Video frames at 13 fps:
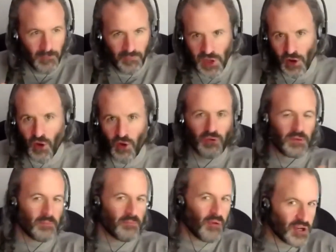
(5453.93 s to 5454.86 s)
from
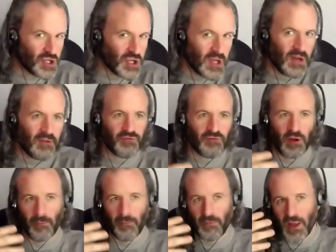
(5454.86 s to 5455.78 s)
depression,
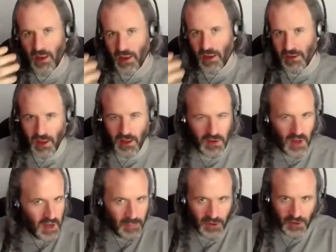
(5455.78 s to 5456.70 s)
from
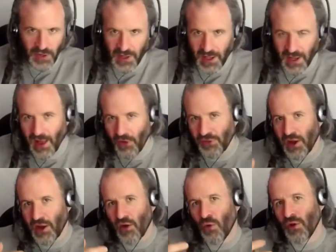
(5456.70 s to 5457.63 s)
inability to get
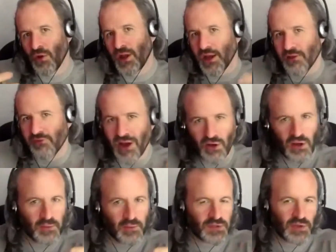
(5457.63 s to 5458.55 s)
healthcare or negative
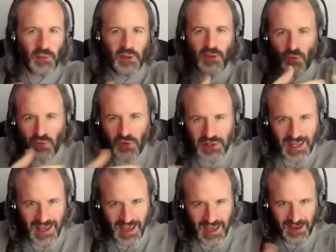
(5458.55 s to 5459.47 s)
outcomes. So, I mean, they were really
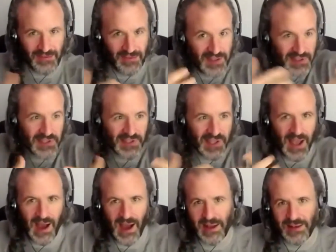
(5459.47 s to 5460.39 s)
hidden. This is a
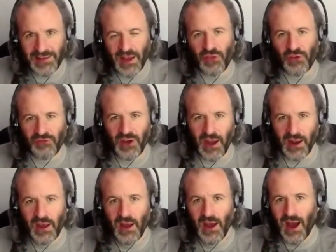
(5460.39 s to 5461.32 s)
high death event. High